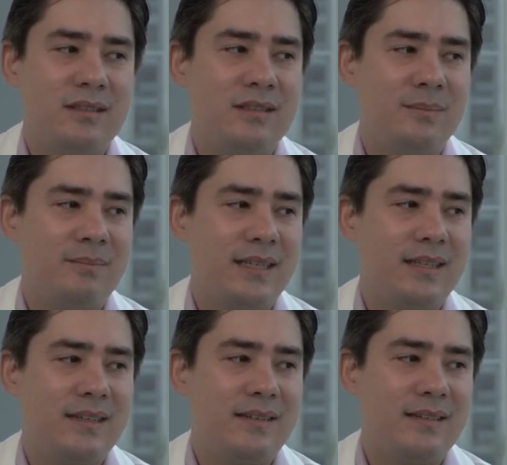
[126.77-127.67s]
some
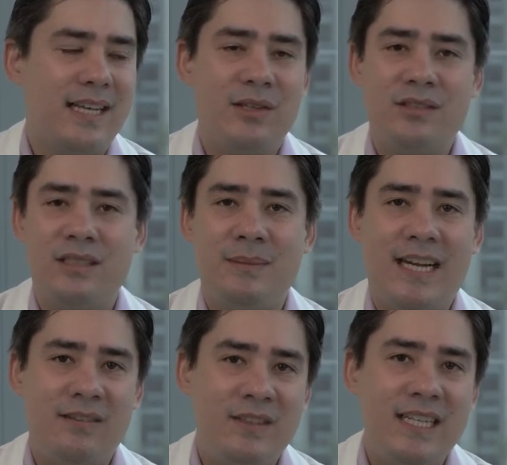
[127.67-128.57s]
calcium
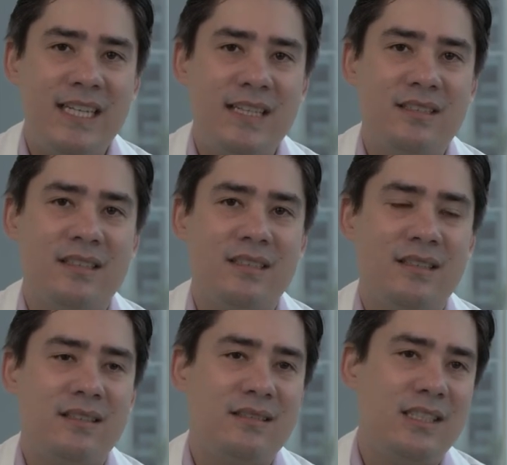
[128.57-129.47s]
I V
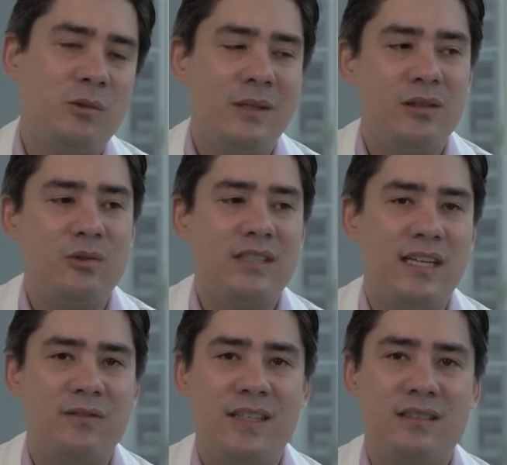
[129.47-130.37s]
to deal with those
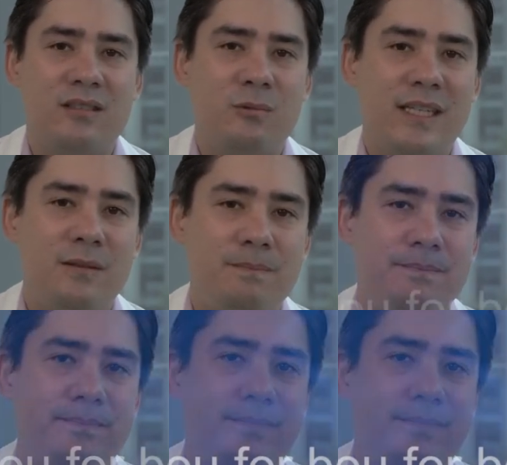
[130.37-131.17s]
side effects as well.